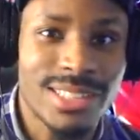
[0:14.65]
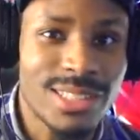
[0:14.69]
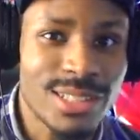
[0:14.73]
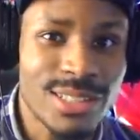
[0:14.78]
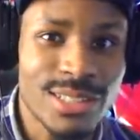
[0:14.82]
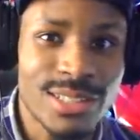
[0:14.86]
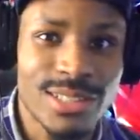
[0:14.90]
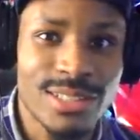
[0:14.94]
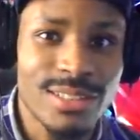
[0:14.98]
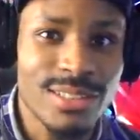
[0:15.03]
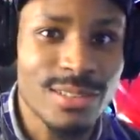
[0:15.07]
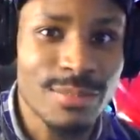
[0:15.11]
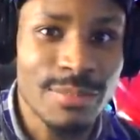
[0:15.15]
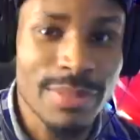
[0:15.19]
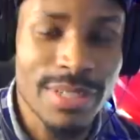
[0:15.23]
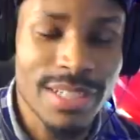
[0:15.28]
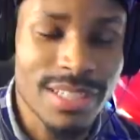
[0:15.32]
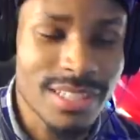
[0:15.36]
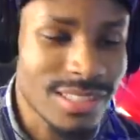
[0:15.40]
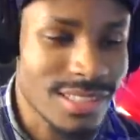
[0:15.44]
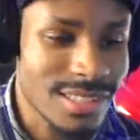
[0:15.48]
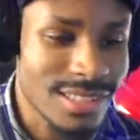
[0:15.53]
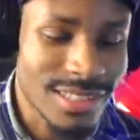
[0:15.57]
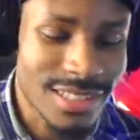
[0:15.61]
dude,
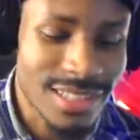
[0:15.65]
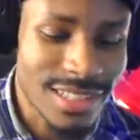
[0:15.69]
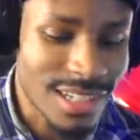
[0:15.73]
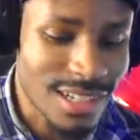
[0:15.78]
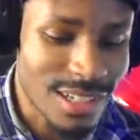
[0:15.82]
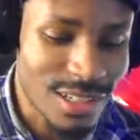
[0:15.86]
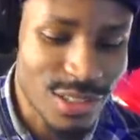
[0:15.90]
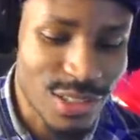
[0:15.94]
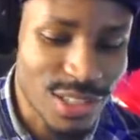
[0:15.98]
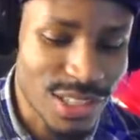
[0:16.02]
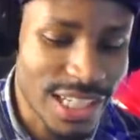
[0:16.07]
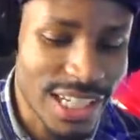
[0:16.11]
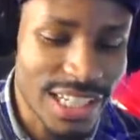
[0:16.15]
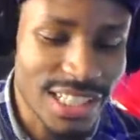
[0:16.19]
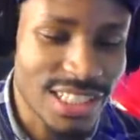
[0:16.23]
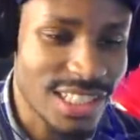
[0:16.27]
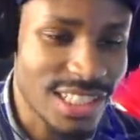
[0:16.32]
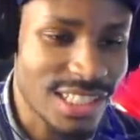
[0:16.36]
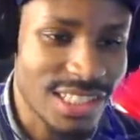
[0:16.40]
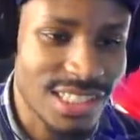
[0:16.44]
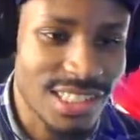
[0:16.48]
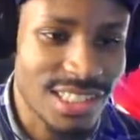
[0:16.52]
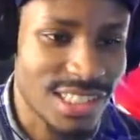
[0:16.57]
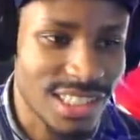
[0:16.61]
because you know,
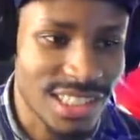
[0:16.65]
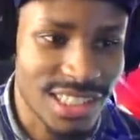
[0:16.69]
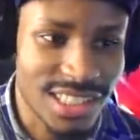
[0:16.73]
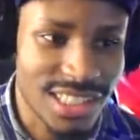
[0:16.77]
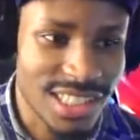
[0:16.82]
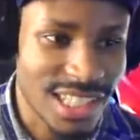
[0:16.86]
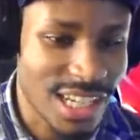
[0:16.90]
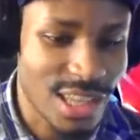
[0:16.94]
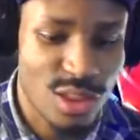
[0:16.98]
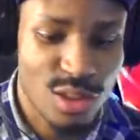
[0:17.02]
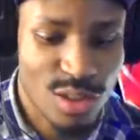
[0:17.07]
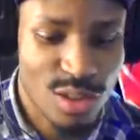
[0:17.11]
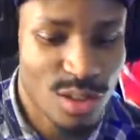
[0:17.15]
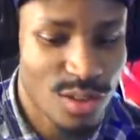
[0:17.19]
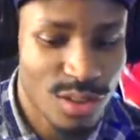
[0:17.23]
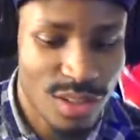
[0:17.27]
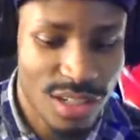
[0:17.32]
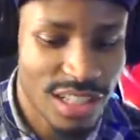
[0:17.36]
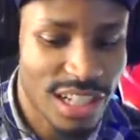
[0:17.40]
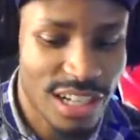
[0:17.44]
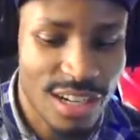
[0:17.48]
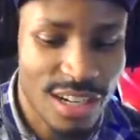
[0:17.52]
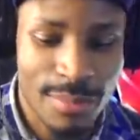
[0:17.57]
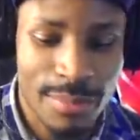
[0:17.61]
Legends just like throw out
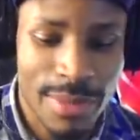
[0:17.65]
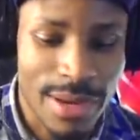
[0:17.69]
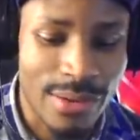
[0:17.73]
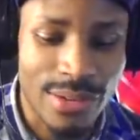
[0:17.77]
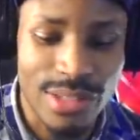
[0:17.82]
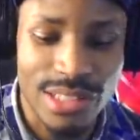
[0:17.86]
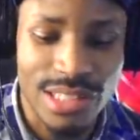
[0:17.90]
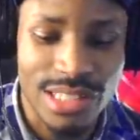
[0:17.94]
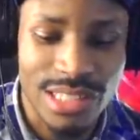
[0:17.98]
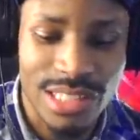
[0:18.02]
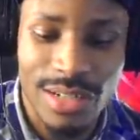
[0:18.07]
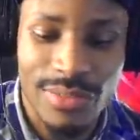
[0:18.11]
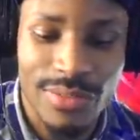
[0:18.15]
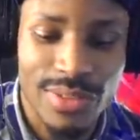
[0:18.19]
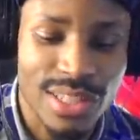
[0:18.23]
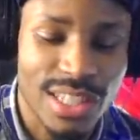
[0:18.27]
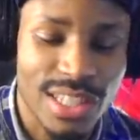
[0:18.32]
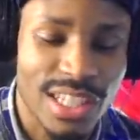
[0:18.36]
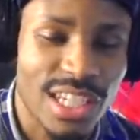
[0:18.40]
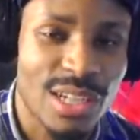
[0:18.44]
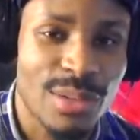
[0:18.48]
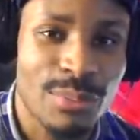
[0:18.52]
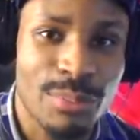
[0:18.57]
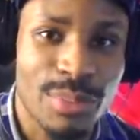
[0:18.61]
a lot of banners and
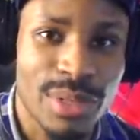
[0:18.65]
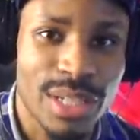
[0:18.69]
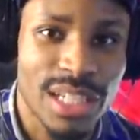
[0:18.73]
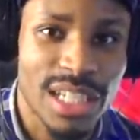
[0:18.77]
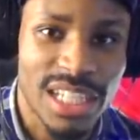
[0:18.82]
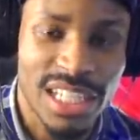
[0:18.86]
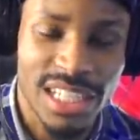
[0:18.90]
everything, but